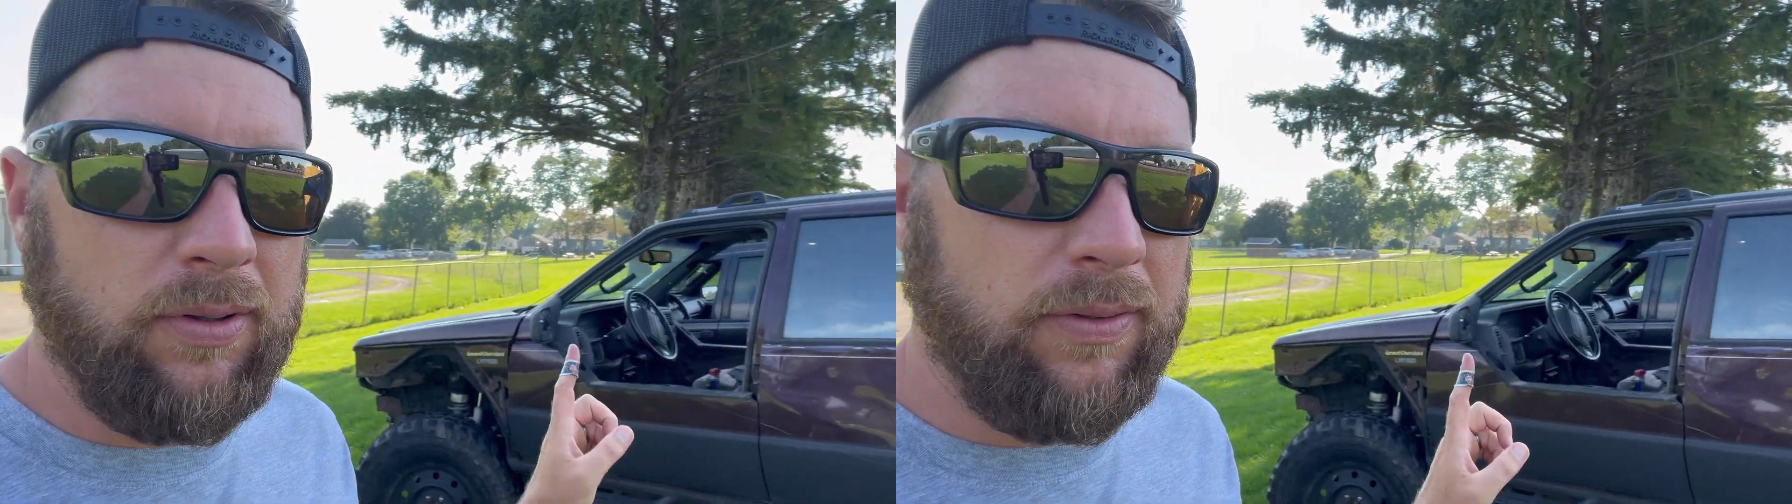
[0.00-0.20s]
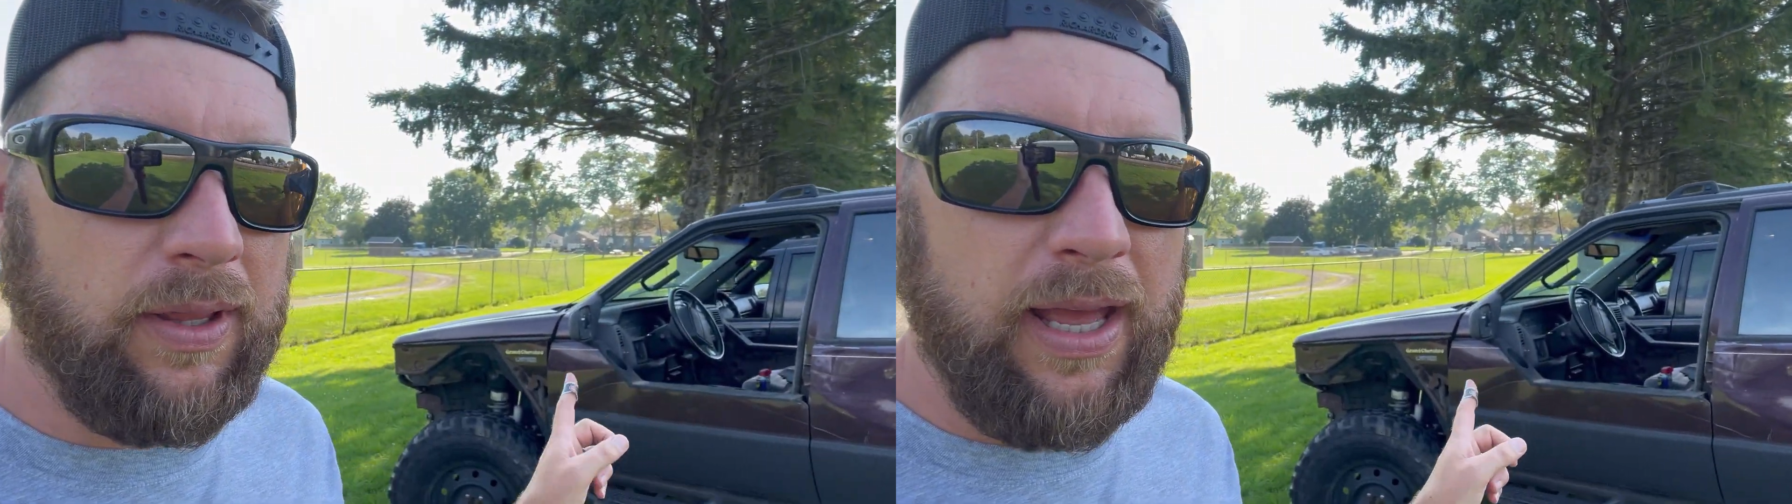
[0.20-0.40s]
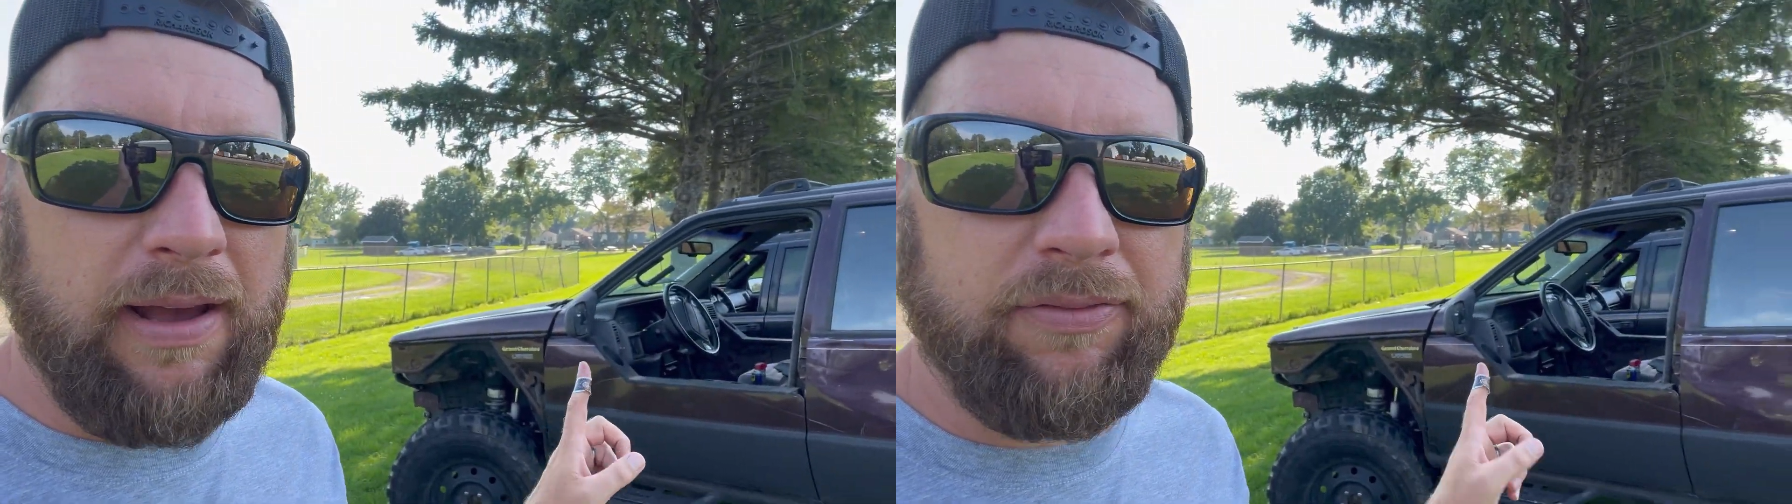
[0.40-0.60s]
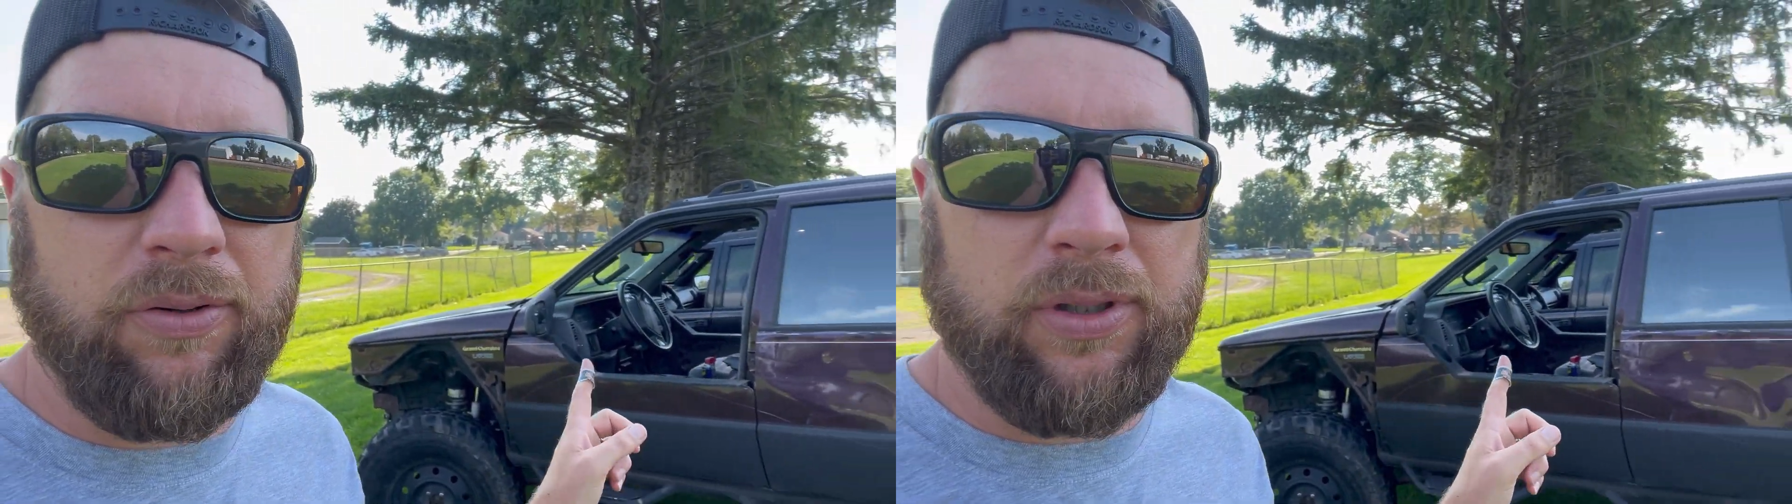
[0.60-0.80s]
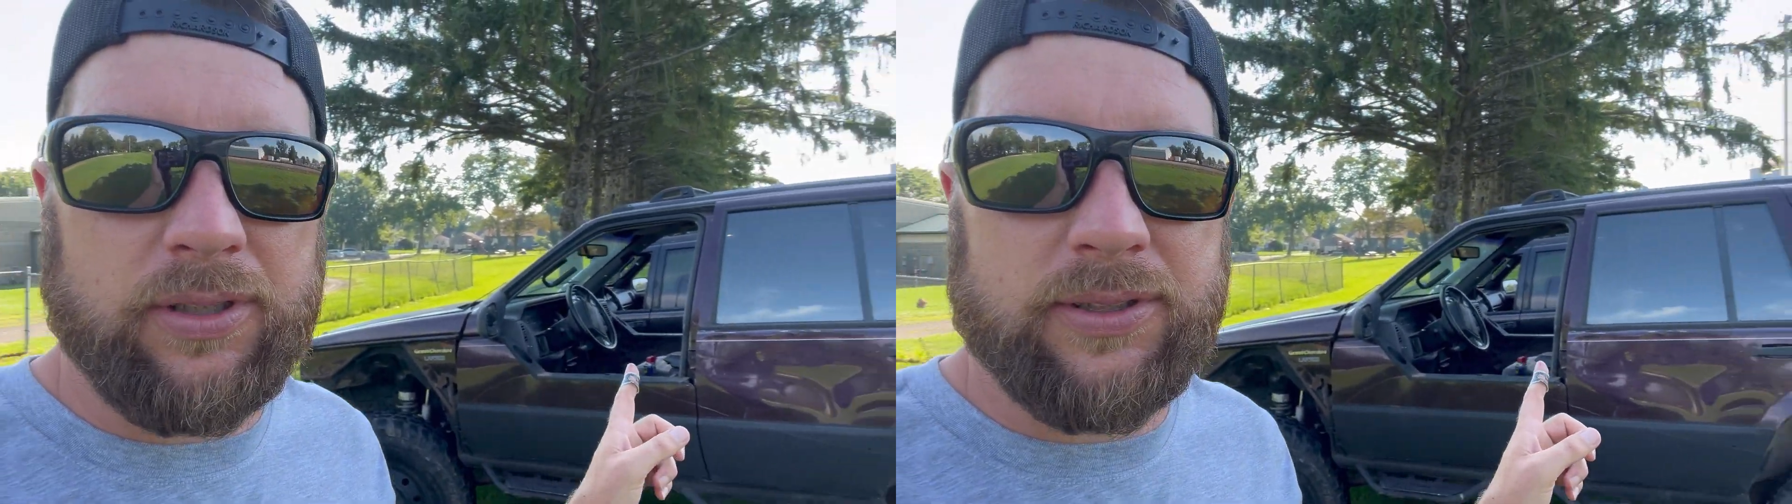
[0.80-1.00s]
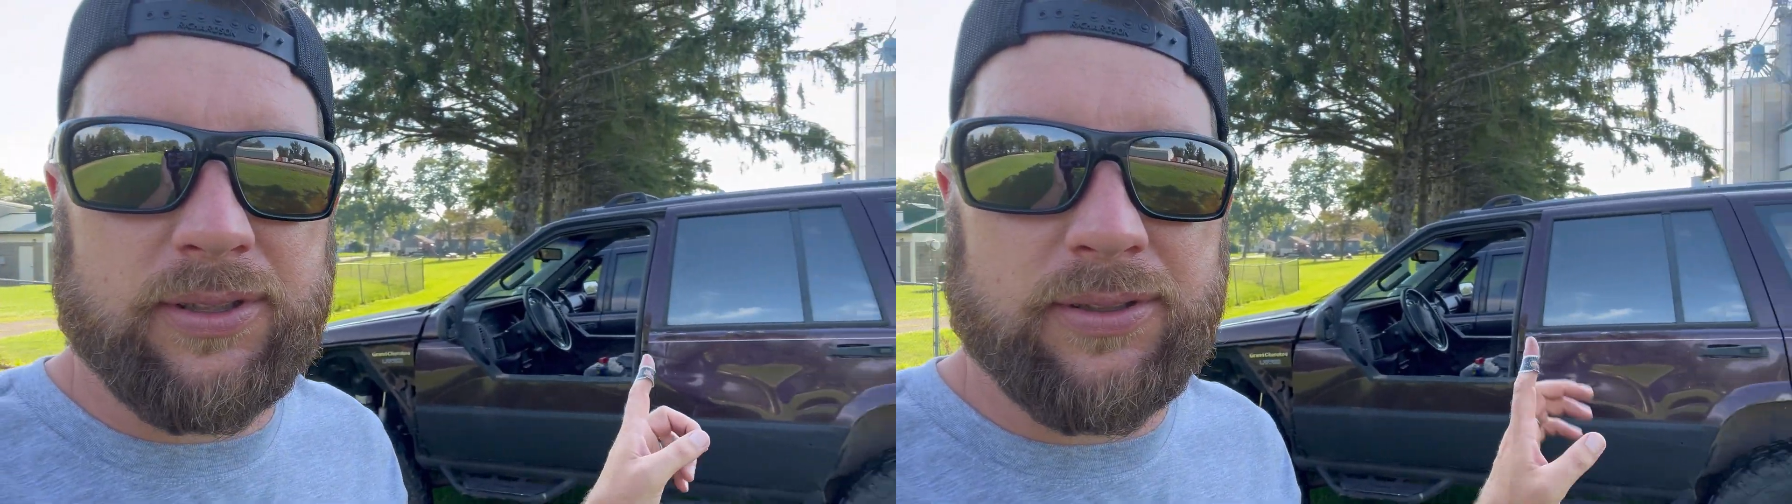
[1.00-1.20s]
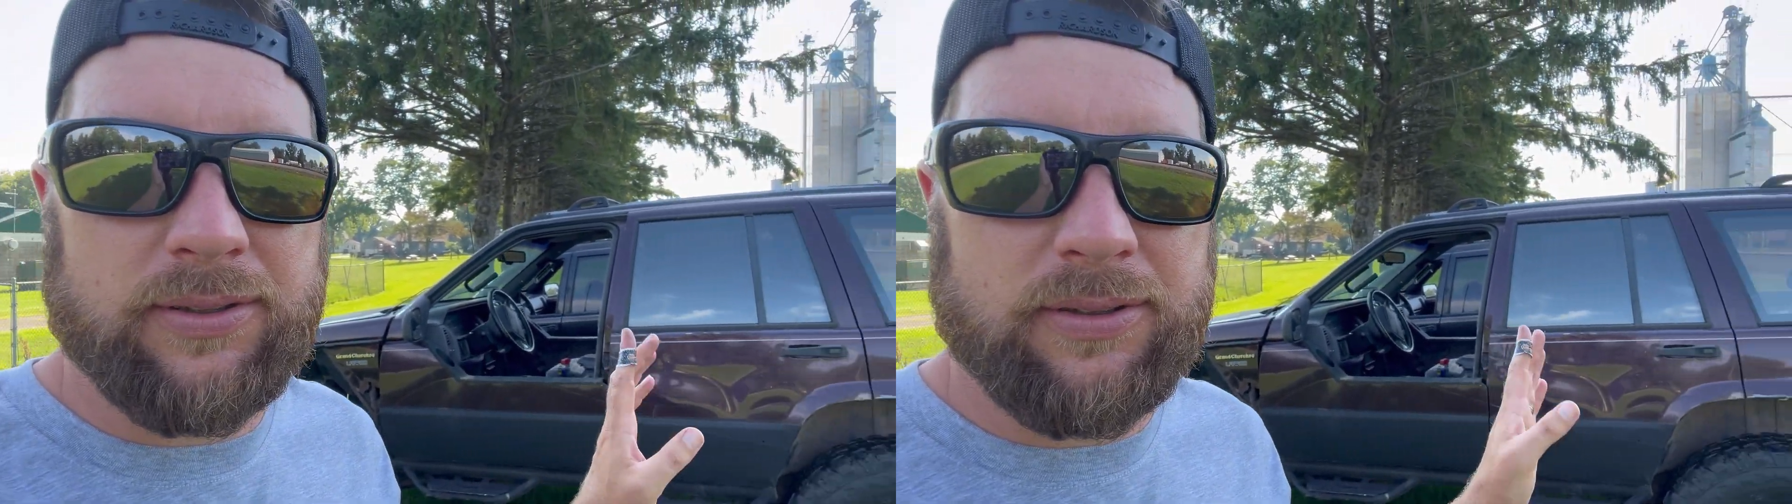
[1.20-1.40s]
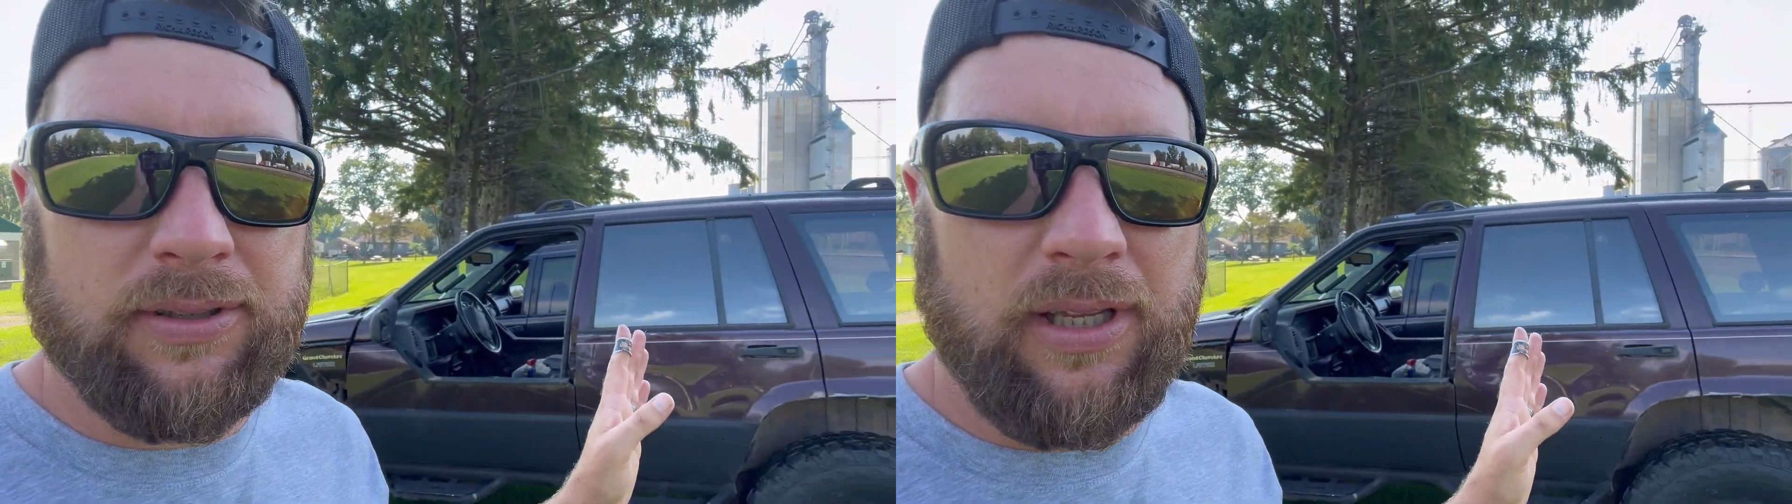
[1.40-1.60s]
the half doors
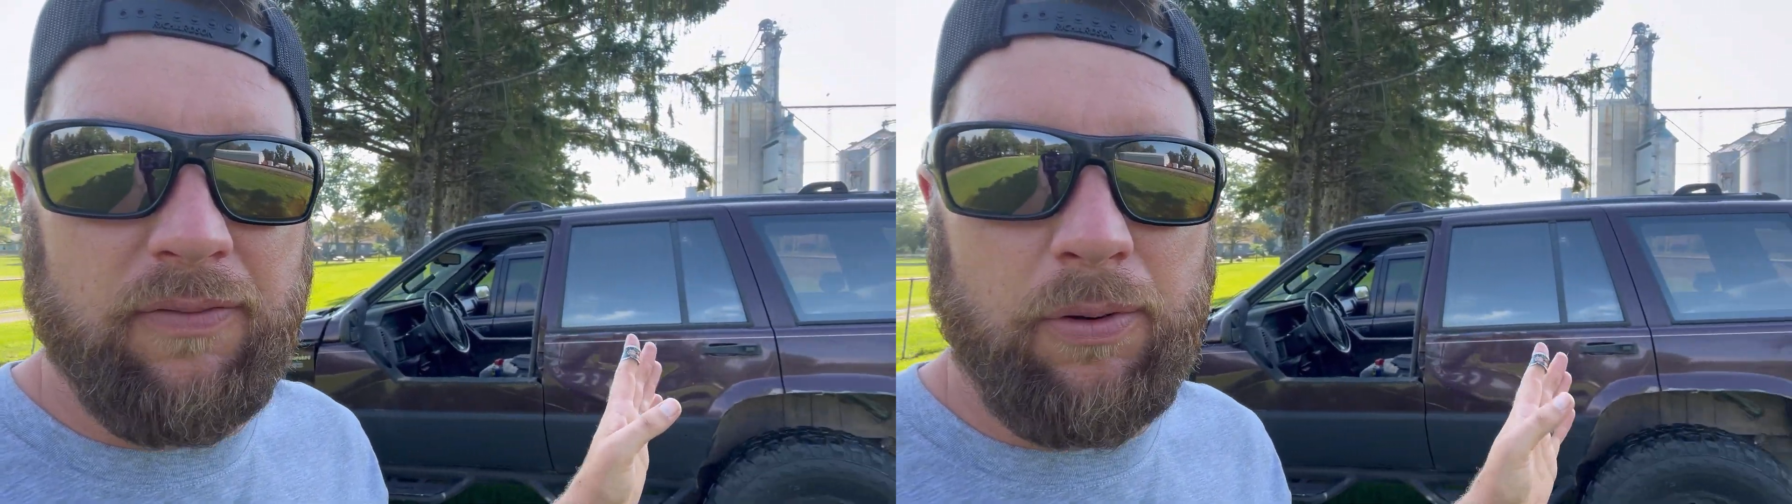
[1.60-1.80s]
if